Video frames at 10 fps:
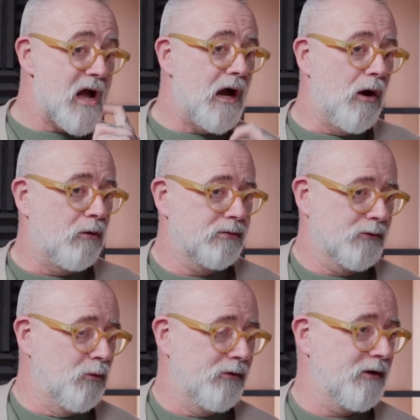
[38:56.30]
Oh,
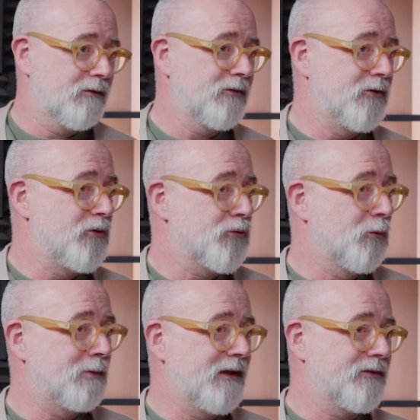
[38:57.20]
all the usual
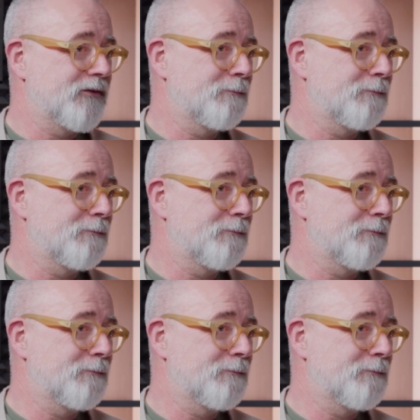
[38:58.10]
places.